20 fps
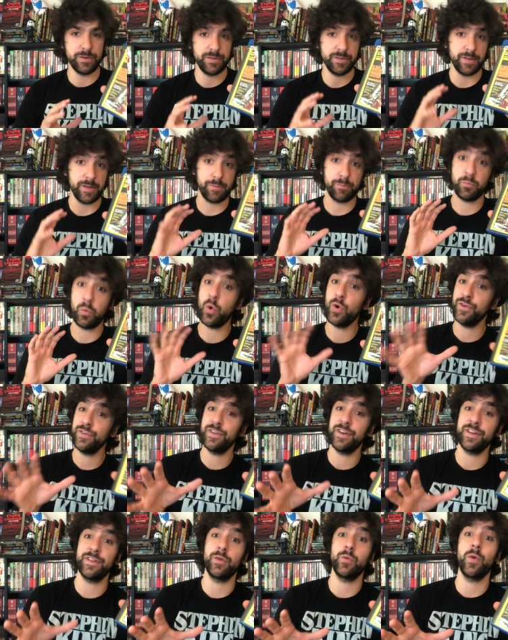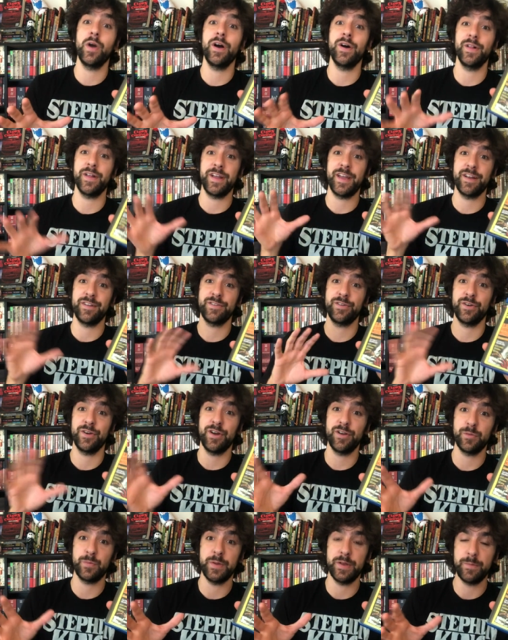She's like poisoning the well against her
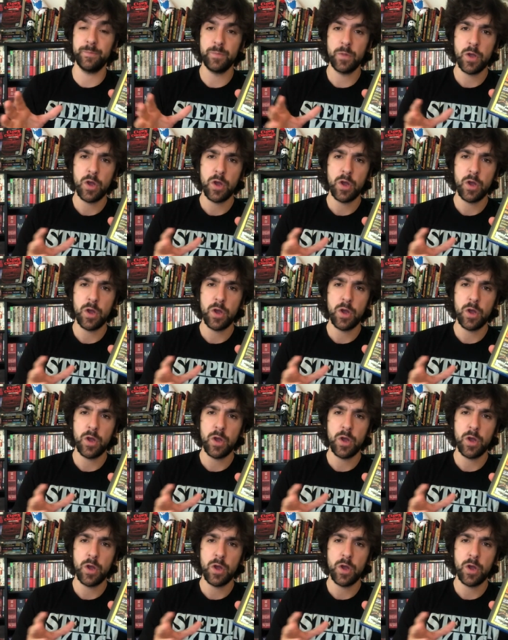husband,